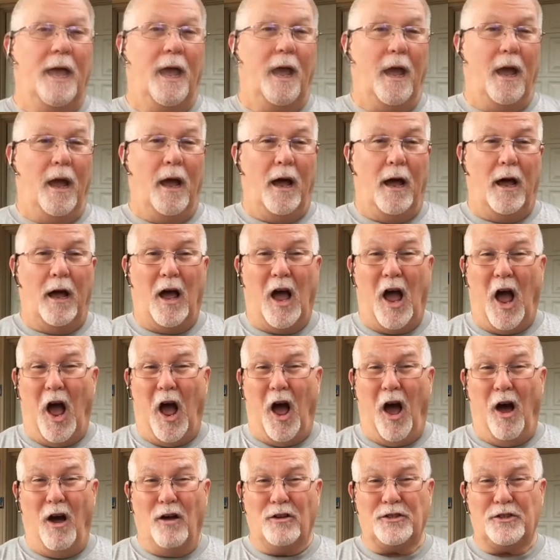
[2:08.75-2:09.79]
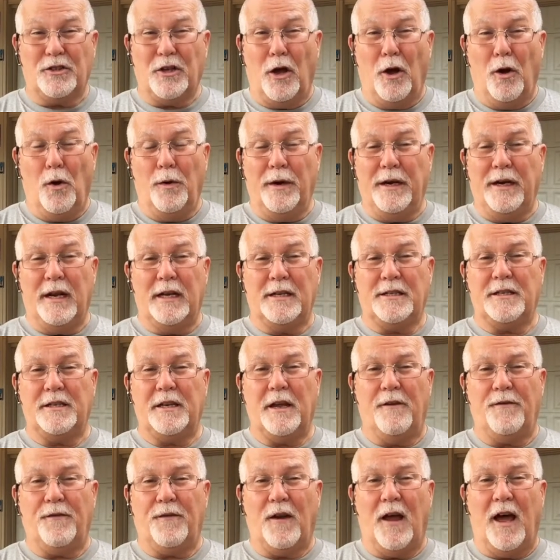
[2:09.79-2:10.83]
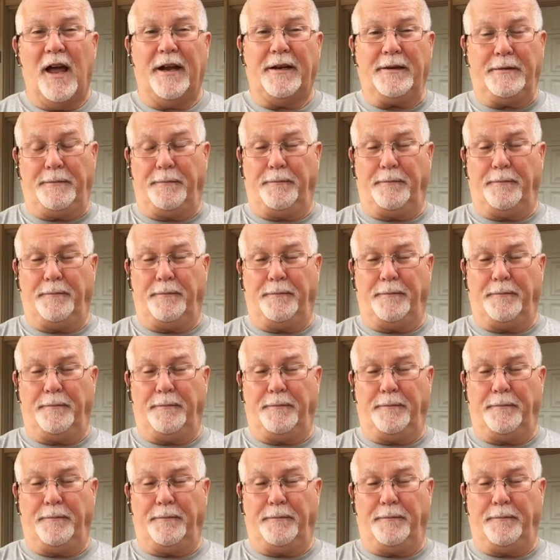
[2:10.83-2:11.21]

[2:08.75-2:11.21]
Uh, also, he does stuff like.